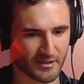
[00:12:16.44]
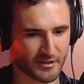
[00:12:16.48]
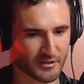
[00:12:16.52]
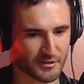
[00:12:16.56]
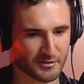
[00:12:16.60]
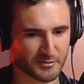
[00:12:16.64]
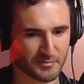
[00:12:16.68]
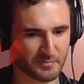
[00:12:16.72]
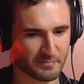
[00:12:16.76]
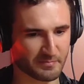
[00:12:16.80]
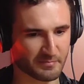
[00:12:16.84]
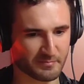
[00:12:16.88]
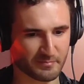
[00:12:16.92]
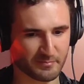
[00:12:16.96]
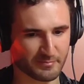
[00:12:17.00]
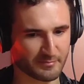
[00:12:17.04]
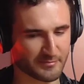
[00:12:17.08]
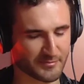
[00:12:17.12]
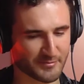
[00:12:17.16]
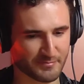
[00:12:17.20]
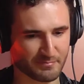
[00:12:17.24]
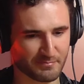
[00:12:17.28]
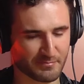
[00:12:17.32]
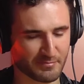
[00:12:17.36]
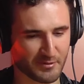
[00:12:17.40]
was
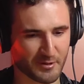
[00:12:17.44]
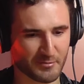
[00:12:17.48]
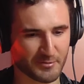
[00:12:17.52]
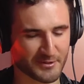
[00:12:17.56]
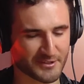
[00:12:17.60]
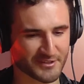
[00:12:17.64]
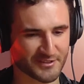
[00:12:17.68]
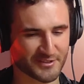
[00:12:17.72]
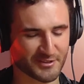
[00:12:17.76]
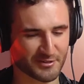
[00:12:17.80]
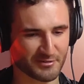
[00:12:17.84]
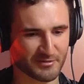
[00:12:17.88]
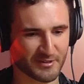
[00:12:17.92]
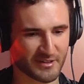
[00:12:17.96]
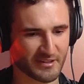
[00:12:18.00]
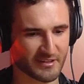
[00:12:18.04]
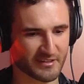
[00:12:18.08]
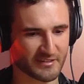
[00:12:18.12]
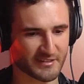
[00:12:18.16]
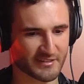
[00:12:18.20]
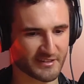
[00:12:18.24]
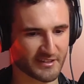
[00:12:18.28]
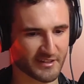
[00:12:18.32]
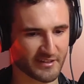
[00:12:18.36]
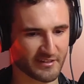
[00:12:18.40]
probably still one of
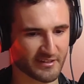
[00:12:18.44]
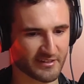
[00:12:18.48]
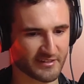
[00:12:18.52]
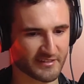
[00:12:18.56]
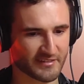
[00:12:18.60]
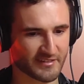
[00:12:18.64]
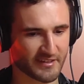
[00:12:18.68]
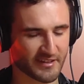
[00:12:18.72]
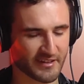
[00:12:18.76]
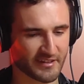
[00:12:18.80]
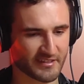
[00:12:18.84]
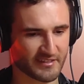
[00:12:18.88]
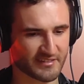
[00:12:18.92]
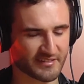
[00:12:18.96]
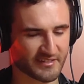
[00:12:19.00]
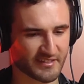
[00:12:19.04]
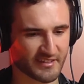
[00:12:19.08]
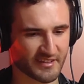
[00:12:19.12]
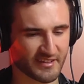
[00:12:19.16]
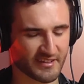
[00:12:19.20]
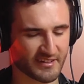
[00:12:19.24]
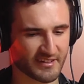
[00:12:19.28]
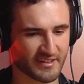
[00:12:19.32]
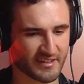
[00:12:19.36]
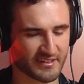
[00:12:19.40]
the scariest things.
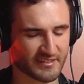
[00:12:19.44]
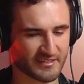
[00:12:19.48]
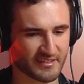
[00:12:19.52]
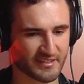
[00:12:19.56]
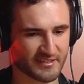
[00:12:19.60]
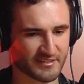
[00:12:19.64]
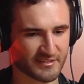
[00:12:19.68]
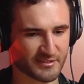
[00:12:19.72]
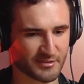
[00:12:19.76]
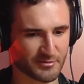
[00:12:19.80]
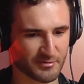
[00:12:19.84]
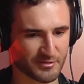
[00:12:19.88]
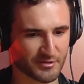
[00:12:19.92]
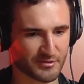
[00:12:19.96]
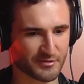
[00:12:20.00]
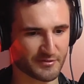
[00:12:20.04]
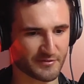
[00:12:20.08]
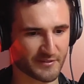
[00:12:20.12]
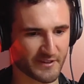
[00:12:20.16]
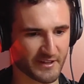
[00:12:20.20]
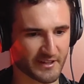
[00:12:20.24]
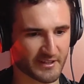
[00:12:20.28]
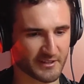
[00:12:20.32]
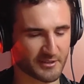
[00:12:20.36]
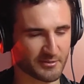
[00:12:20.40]
And I still do
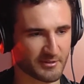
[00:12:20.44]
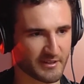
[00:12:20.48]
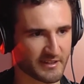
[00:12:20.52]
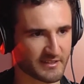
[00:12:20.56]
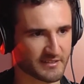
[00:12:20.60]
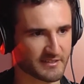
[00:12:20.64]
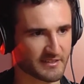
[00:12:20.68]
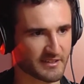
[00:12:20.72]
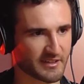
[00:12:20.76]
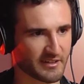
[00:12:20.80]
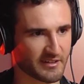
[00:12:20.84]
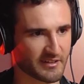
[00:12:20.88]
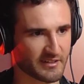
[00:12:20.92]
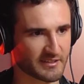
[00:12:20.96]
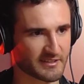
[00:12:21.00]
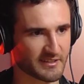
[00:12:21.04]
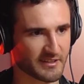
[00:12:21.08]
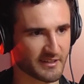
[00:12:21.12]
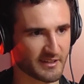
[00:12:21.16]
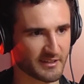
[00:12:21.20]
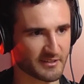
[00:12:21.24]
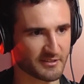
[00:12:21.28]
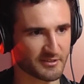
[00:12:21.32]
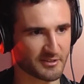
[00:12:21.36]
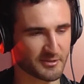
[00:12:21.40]
find it quite scary
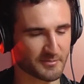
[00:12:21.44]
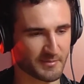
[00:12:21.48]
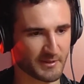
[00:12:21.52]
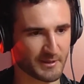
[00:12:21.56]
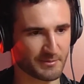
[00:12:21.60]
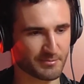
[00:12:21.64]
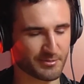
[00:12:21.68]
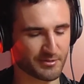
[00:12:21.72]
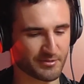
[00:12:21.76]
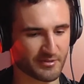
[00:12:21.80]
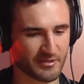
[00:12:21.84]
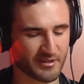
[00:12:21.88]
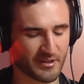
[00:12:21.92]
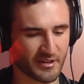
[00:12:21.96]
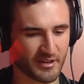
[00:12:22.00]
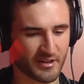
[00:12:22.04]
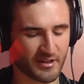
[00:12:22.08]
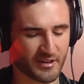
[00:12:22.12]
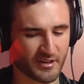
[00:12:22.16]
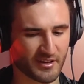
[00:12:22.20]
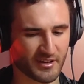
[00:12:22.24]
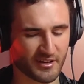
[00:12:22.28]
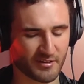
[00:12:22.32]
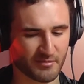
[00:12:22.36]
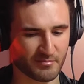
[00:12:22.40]
telling new people,
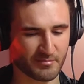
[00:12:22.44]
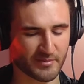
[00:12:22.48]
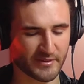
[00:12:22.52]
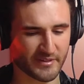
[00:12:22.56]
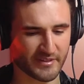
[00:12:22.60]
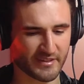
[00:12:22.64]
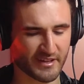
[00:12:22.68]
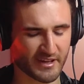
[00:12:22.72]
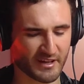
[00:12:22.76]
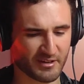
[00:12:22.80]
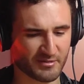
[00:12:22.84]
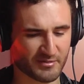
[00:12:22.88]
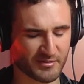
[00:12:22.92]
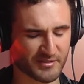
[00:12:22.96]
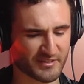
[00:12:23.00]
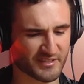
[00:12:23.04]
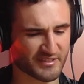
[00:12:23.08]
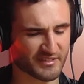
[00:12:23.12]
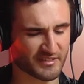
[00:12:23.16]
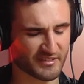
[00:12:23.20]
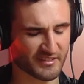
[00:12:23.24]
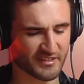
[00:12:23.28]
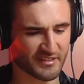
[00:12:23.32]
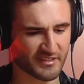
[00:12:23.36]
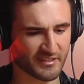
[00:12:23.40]
but that
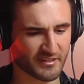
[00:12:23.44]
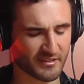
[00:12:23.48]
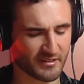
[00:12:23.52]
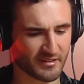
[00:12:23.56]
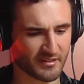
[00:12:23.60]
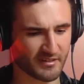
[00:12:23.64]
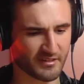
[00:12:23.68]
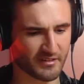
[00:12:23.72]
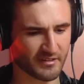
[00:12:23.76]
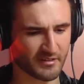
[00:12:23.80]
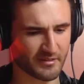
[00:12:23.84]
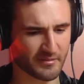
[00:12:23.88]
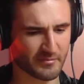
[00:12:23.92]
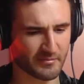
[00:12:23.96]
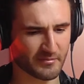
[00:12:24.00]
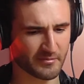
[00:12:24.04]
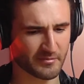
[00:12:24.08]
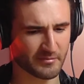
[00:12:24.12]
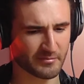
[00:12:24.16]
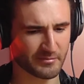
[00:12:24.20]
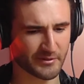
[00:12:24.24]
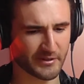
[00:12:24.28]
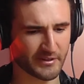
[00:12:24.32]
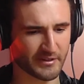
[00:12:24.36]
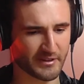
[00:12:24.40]
was
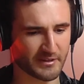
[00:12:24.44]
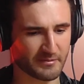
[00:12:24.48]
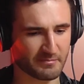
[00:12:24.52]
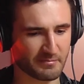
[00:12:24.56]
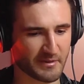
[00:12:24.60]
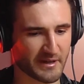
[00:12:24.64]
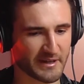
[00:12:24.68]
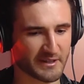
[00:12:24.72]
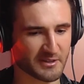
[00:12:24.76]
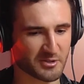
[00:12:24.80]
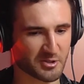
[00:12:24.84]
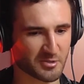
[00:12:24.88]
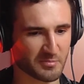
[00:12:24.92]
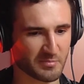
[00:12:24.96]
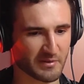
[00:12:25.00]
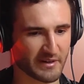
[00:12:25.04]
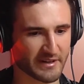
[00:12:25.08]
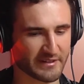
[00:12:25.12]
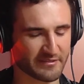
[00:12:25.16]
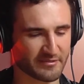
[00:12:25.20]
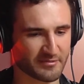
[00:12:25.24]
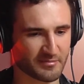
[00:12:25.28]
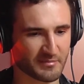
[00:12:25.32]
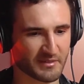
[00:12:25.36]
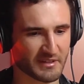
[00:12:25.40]
really make or
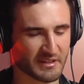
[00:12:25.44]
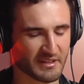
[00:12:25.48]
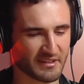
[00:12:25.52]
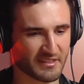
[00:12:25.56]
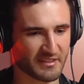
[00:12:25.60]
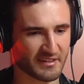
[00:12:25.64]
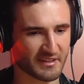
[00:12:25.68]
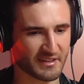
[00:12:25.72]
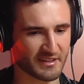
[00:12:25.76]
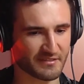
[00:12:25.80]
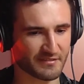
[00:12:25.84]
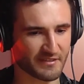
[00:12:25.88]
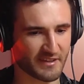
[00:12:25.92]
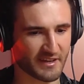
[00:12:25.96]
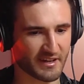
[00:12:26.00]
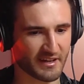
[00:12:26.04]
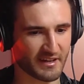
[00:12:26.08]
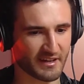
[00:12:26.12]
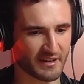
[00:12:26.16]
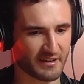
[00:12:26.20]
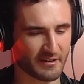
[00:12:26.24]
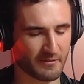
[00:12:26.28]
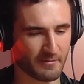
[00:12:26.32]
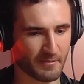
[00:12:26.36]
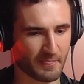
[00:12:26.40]
break for me. I think if
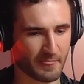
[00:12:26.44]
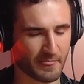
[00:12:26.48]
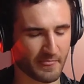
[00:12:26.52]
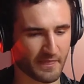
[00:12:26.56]
they